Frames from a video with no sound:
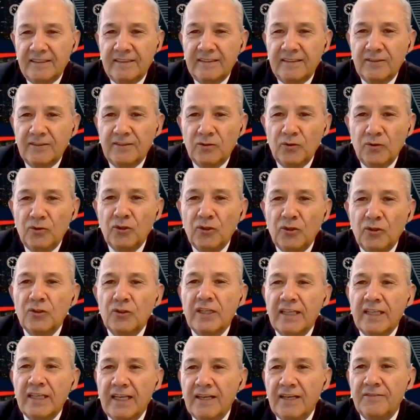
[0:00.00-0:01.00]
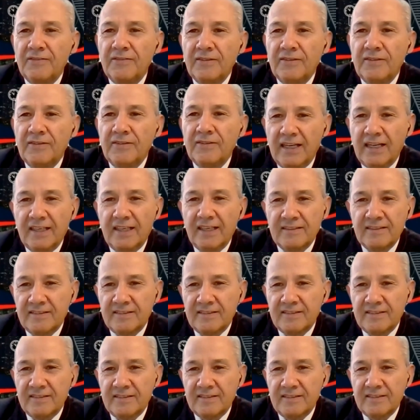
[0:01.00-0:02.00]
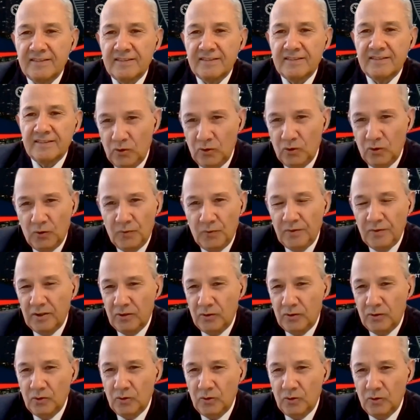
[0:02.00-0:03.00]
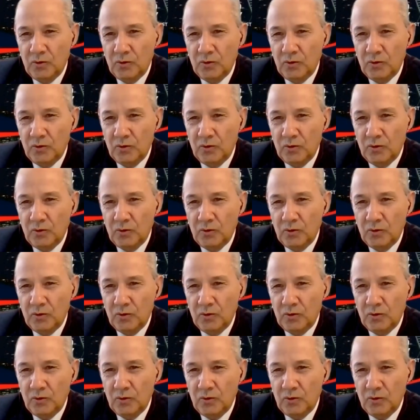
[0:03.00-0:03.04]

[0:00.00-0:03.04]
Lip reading: do not have access to